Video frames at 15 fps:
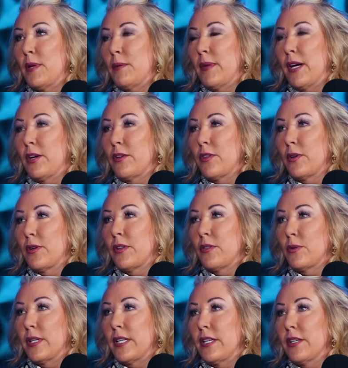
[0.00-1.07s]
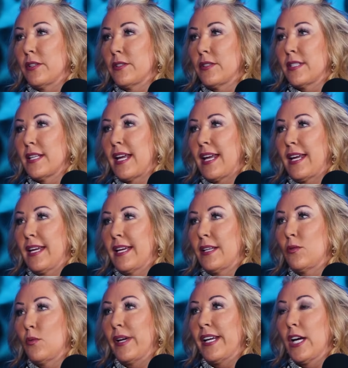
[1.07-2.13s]
been married 33 years,
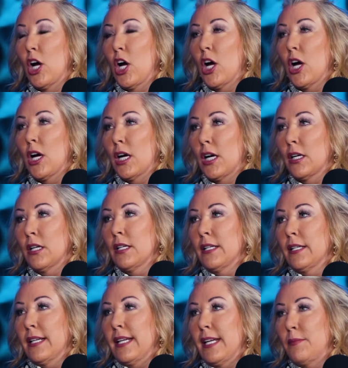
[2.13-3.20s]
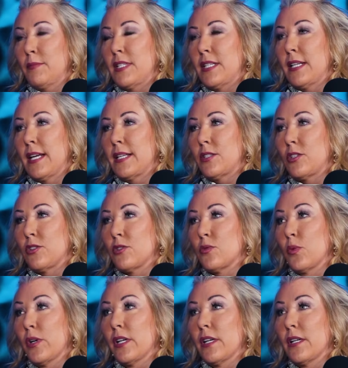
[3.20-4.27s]
and we, we are empty nesters.
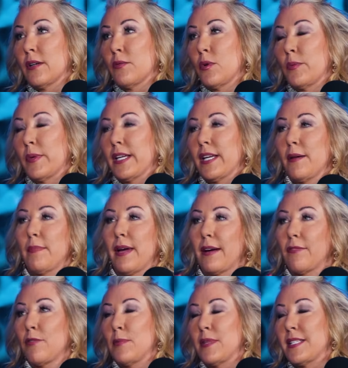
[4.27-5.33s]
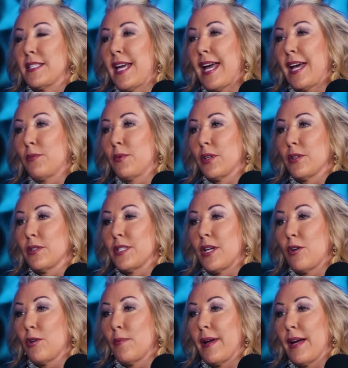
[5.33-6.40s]
We're gonna when we come back from this ad, we're gonna
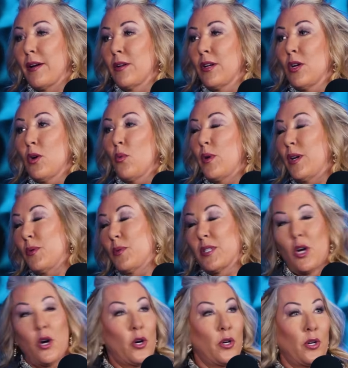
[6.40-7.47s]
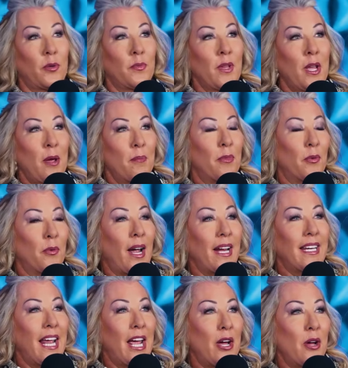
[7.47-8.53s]
talk about when it was harder. But
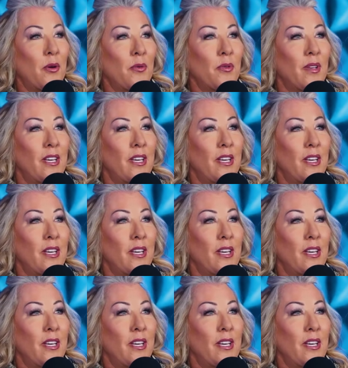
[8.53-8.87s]
right now,